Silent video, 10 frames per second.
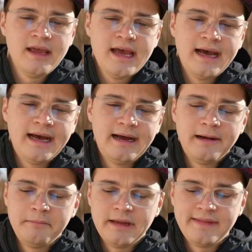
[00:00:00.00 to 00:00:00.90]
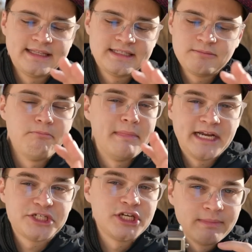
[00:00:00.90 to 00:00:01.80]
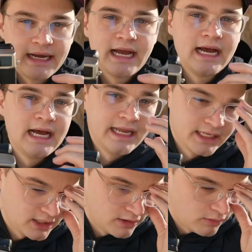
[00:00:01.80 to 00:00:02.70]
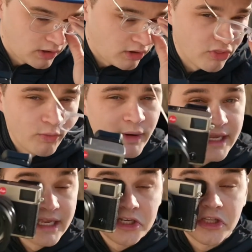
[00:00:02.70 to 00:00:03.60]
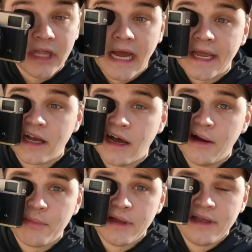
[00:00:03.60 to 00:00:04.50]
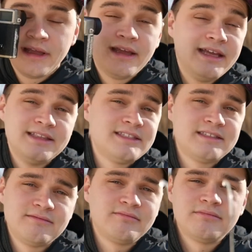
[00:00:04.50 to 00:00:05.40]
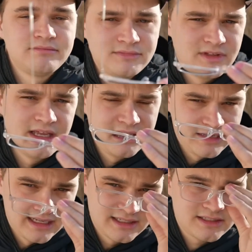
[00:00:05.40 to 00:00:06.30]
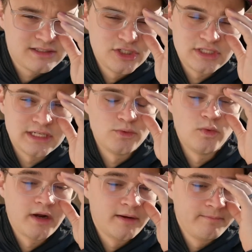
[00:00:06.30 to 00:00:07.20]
And that's mashing my eye, you know, all the way into the Eyecup. It just doesn't work.